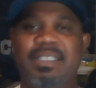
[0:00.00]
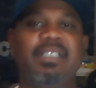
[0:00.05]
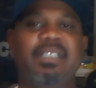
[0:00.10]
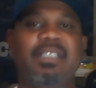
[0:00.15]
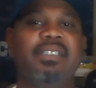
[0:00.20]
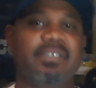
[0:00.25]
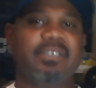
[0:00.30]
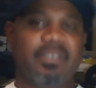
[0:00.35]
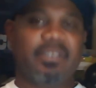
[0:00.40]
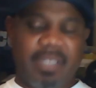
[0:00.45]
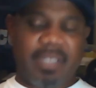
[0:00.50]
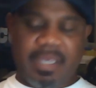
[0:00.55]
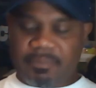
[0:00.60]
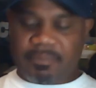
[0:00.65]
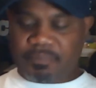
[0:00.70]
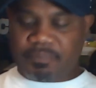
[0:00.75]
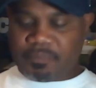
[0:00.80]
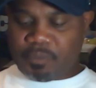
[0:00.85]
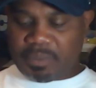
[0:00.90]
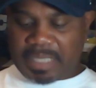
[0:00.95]
so yeah,
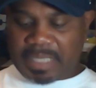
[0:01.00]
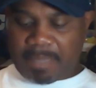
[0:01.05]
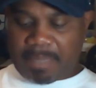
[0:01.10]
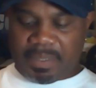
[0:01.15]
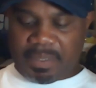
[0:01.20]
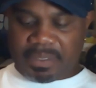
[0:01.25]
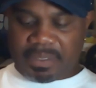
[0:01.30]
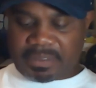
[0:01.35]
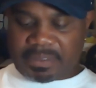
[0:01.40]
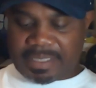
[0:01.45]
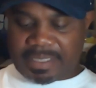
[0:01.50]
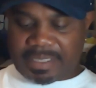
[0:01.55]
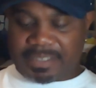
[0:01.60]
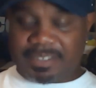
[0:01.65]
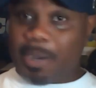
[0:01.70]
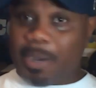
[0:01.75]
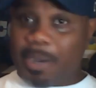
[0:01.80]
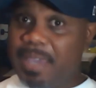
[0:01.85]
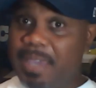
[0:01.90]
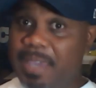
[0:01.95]
with that being said.
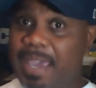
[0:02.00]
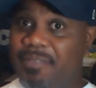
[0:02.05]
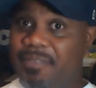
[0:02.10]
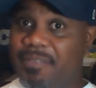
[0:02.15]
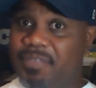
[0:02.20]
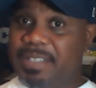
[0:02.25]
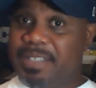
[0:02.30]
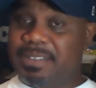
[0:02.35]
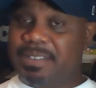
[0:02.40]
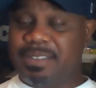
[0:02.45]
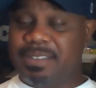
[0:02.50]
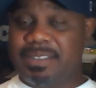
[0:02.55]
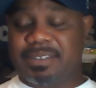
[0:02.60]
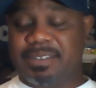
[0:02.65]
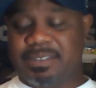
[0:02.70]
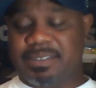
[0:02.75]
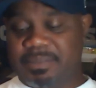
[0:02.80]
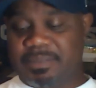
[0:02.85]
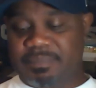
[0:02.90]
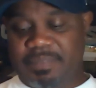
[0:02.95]
So yeah, this
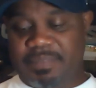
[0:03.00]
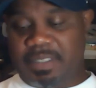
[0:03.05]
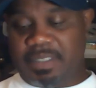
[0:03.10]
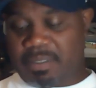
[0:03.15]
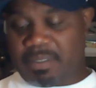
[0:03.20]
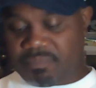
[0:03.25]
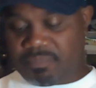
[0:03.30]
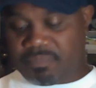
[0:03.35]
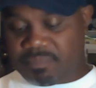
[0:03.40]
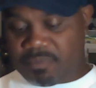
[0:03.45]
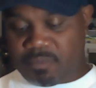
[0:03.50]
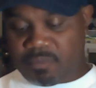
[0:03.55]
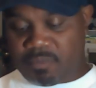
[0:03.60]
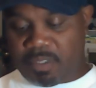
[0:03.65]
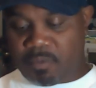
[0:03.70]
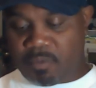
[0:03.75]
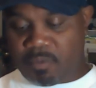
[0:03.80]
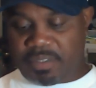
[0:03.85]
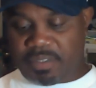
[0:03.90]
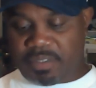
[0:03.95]
is,
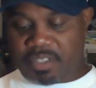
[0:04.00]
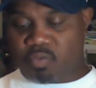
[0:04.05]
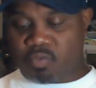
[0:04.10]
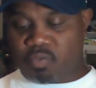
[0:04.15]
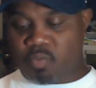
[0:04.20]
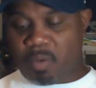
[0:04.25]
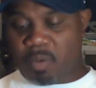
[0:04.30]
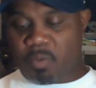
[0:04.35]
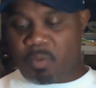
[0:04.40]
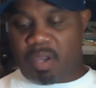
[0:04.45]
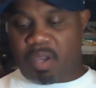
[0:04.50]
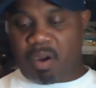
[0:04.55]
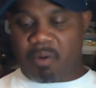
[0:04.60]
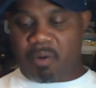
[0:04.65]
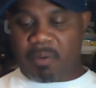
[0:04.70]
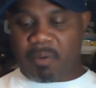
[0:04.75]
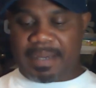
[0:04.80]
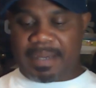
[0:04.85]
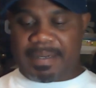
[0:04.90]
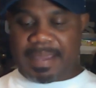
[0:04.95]
this is where we
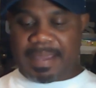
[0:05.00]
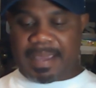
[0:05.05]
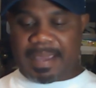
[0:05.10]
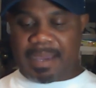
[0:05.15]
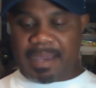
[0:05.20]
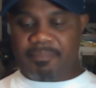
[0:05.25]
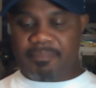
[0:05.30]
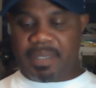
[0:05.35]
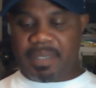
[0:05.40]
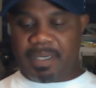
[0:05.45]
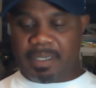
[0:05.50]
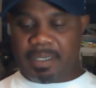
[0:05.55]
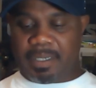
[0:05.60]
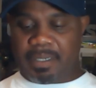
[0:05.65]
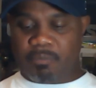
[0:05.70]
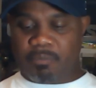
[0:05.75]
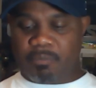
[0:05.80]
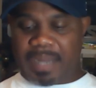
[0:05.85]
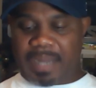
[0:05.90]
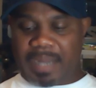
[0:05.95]
are right now
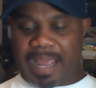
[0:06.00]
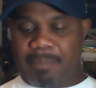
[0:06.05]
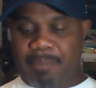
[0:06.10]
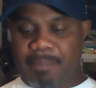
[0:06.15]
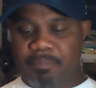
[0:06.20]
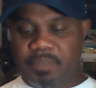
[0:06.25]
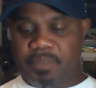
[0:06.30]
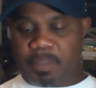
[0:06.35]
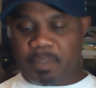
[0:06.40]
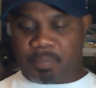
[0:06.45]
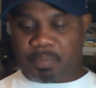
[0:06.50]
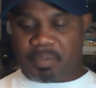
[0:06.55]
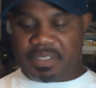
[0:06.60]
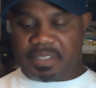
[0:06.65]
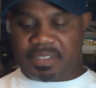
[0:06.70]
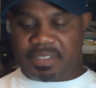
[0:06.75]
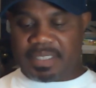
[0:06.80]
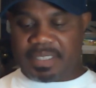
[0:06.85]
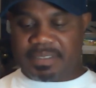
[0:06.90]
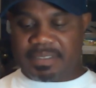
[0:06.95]
without the
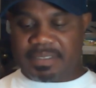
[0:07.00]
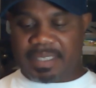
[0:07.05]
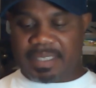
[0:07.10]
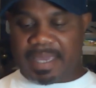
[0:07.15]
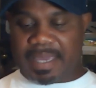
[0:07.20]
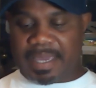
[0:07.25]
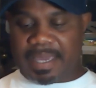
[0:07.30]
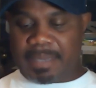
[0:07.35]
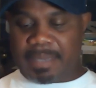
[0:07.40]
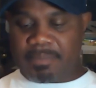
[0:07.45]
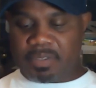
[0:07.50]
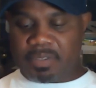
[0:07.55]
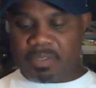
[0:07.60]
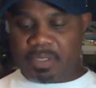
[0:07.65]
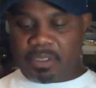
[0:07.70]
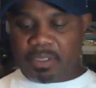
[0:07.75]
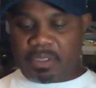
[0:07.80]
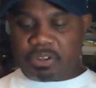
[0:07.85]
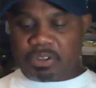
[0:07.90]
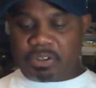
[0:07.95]
preseason games.
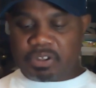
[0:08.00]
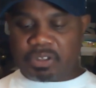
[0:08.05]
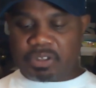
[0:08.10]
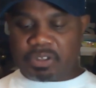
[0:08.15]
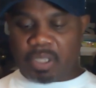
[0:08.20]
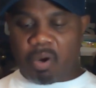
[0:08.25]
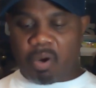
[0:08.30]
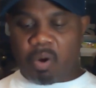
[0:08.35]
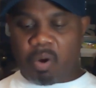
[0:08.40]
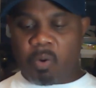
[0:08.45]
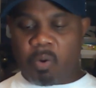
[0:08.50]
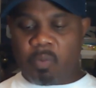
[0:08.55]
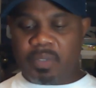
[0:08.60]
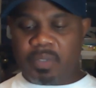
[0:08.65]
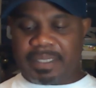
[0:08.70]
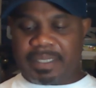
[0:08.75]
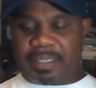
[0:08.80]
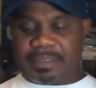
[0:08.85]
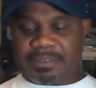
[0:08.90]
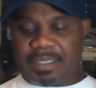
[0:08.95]
So,
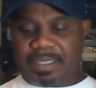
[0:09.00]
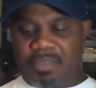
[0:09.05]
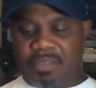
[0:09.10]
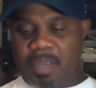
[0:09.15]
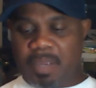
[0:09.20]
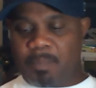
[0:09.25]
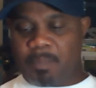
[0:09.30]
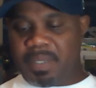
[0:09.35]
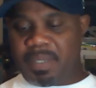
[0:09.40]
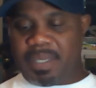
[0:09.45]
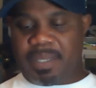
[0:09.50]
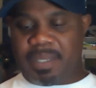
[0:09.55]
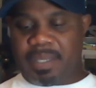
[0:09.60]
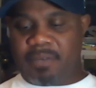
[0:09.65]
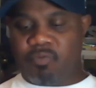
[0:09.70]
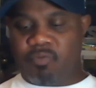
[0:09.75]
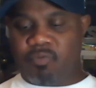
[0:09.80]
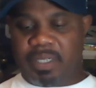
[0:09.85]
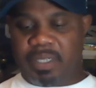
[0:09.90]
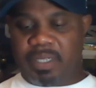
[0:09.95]
like I say, they're
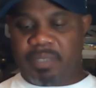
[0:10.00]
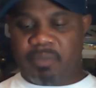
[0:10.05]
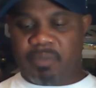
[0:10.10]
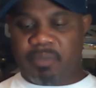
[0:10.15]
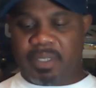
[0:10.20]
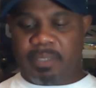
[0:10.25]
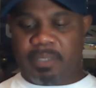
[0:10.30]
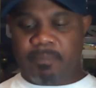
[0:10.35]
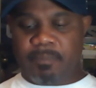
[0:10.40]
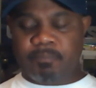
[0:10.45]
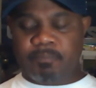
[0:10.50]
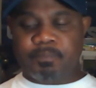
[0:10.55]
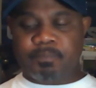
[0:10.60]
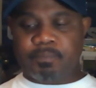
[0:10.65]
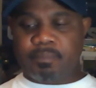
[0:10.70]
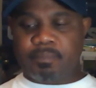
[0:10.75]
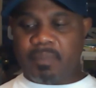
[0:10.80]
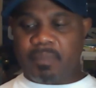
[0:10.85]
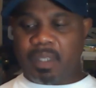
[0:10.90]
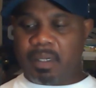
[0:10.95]
being really, really,
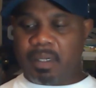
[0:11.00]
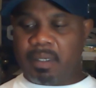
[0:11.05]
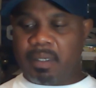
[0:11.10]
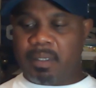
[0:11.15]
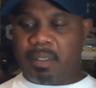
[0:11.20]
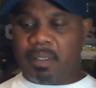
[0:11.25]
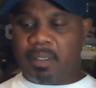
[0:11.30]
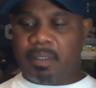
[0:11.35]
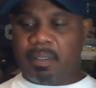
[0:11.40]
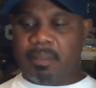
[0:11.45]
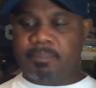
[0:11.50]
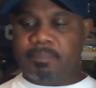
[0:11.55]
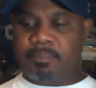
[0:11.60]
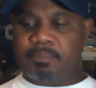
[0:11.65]
they're